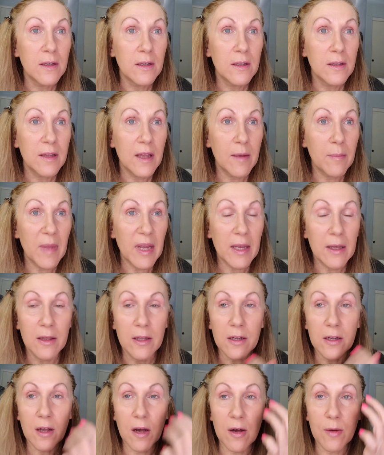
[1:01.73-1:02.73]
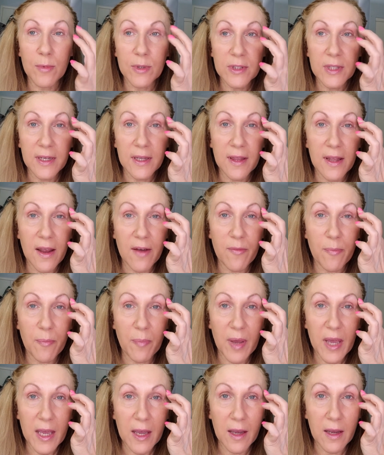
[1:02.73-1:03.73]
that make it look almost like they have
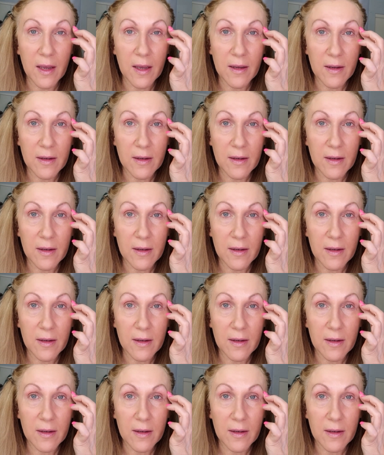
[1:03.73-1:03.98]
pink